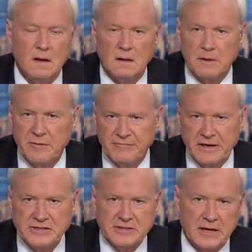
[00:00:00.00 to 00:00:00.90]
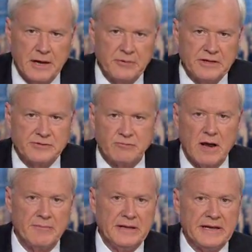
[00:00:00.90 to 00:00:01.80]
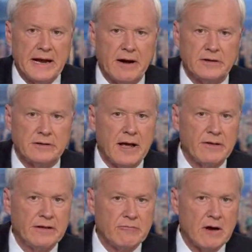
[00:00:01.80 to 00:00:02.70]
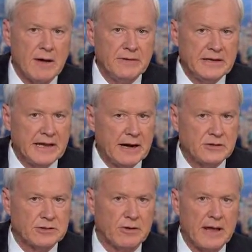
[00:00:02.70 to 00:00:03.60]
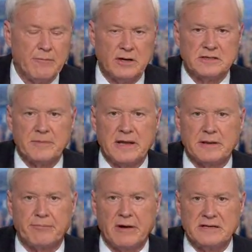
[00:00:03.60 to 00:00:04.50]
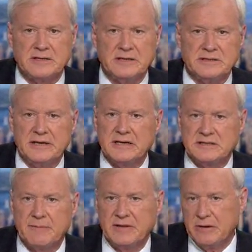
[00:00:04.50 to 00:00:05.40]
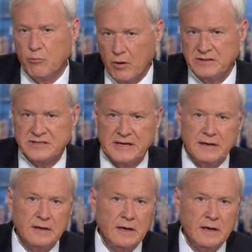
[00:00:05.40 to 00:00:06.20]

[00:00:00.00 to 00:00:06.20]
Let me finish tonight with this Romney character. I don't think Romney cares all that much about the presidency, except that he wants it.